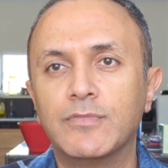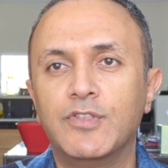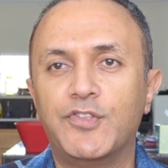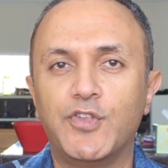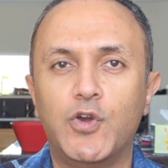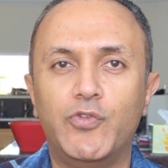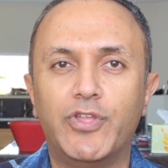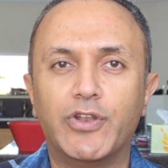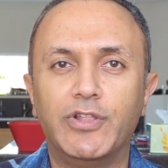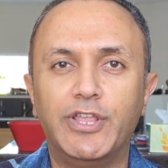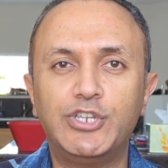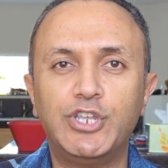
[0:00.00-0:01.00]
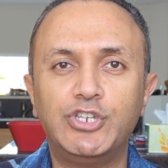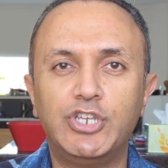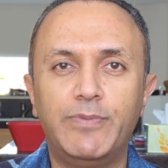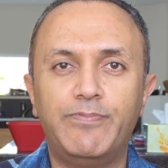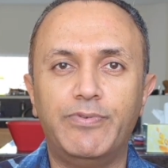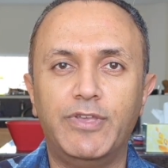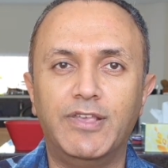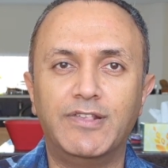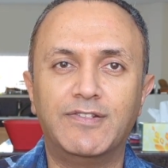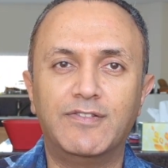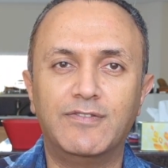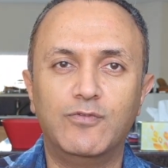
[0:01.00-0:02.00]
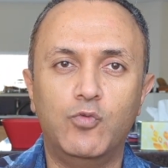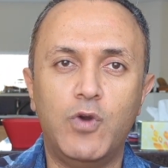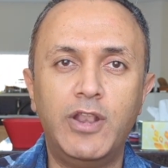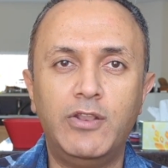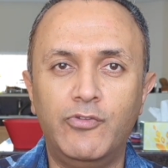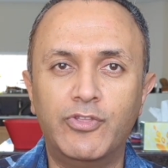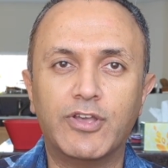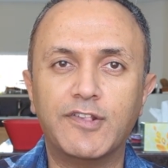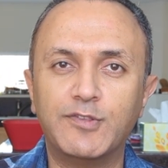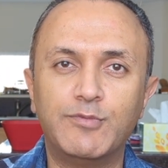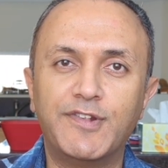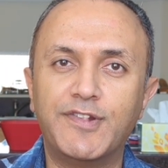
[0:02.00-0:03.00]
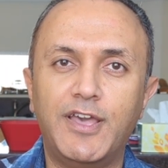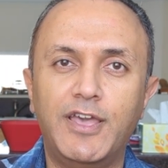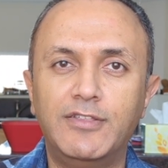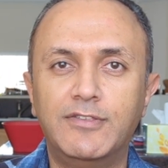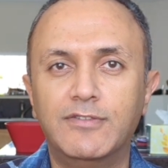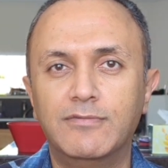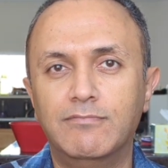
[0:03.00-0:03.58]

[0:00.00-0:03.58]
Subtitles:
So the relationship is one on the customer side,